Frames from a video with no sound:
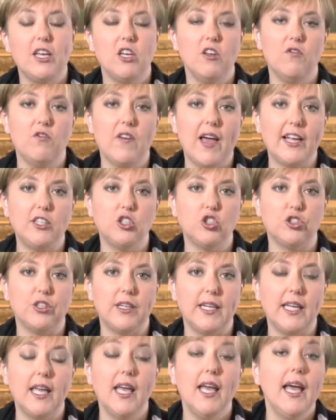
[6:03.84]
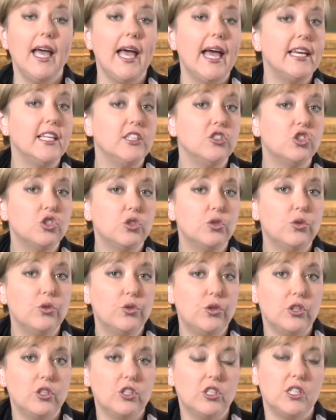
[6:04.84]
we're manufacturing, and
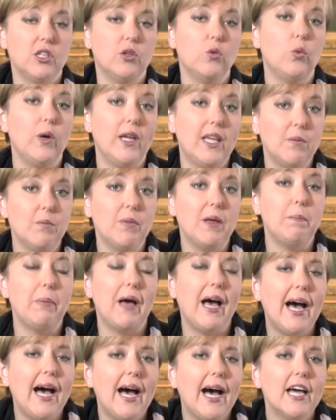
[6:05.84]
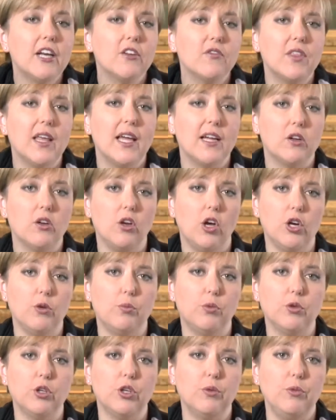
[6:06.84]
ensure that we can be part of that
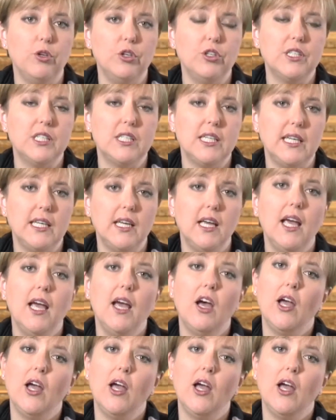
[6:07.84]
global community